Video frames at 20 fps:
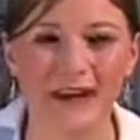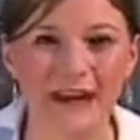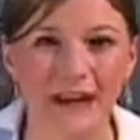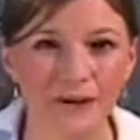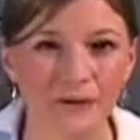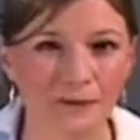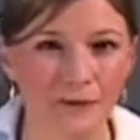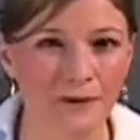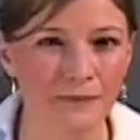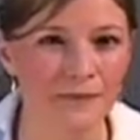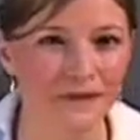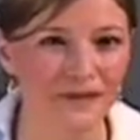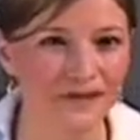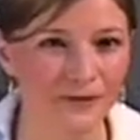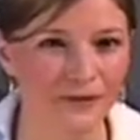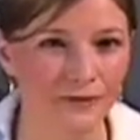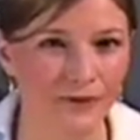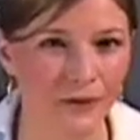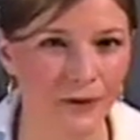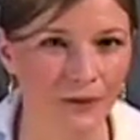if we miss
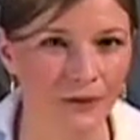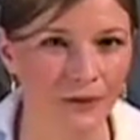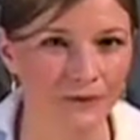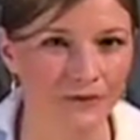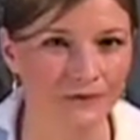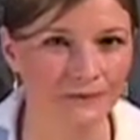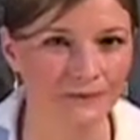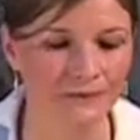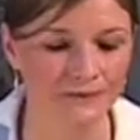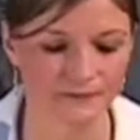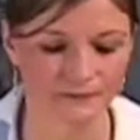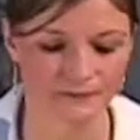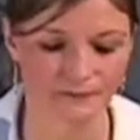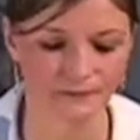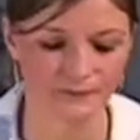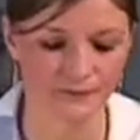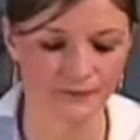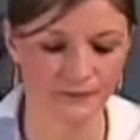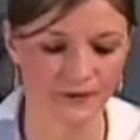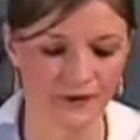a fold,
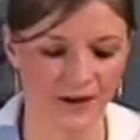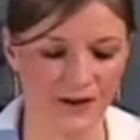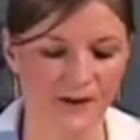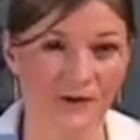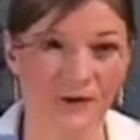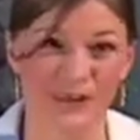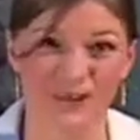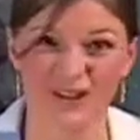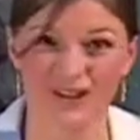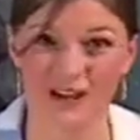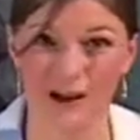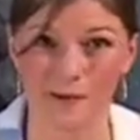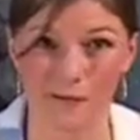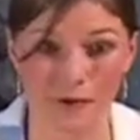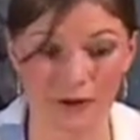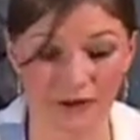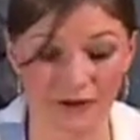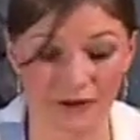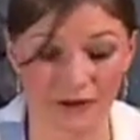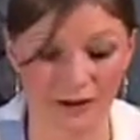for
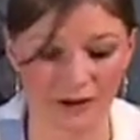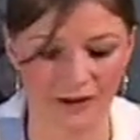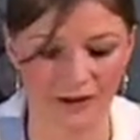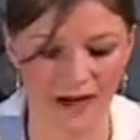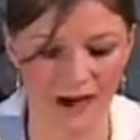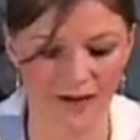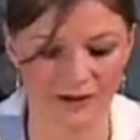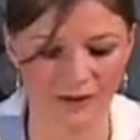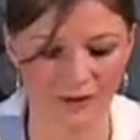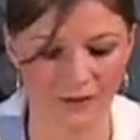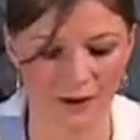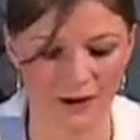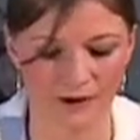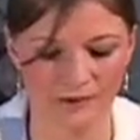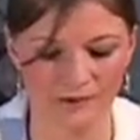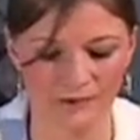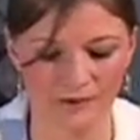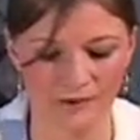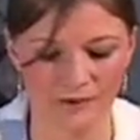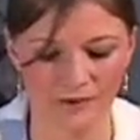example, the very last
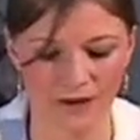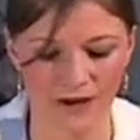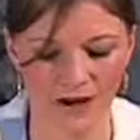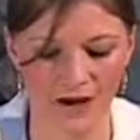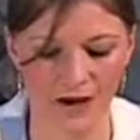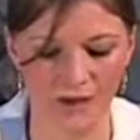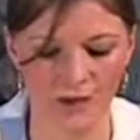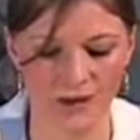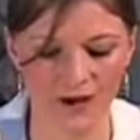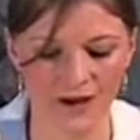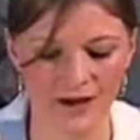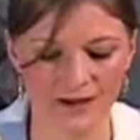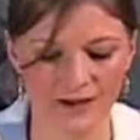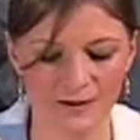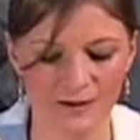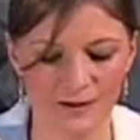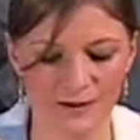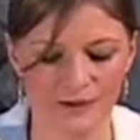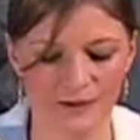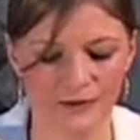one, we end
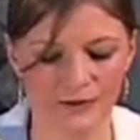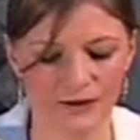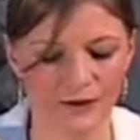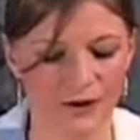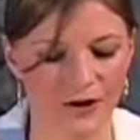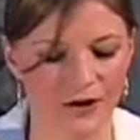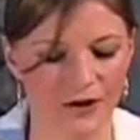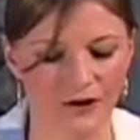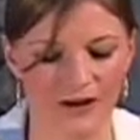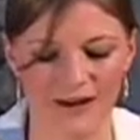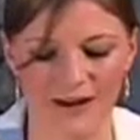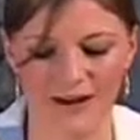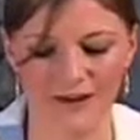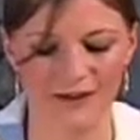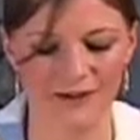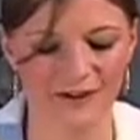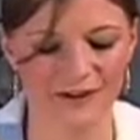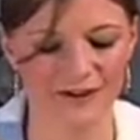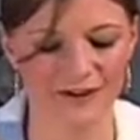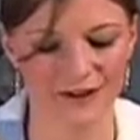up with a frog
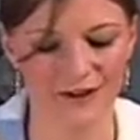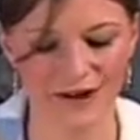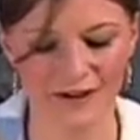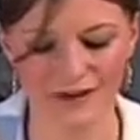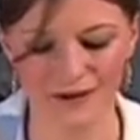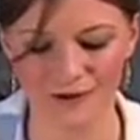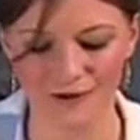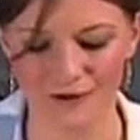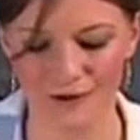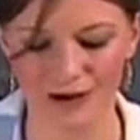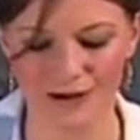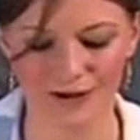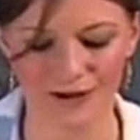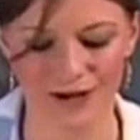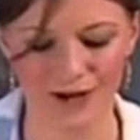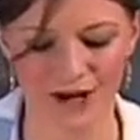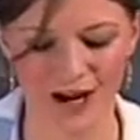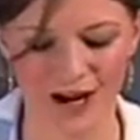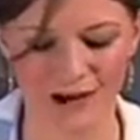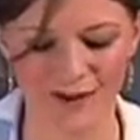that's not the right
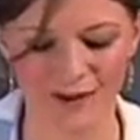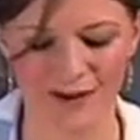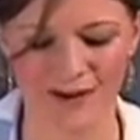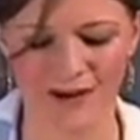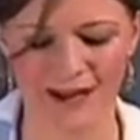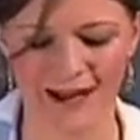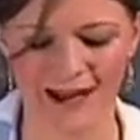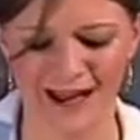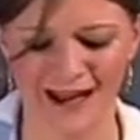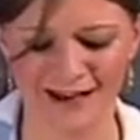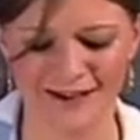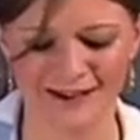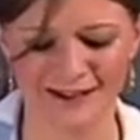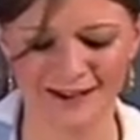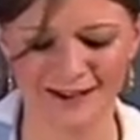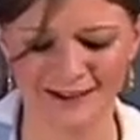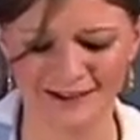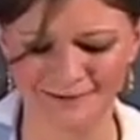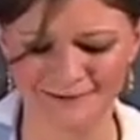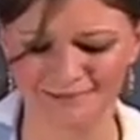shape and
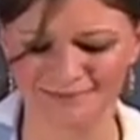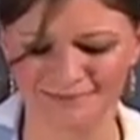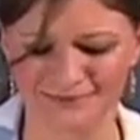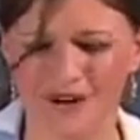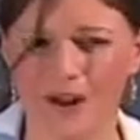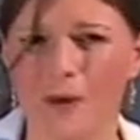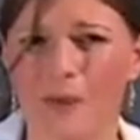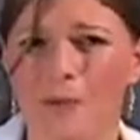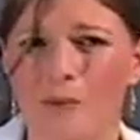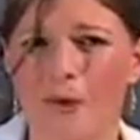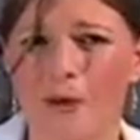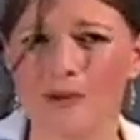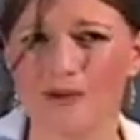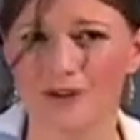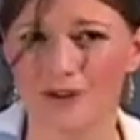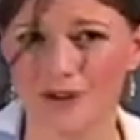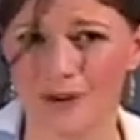won't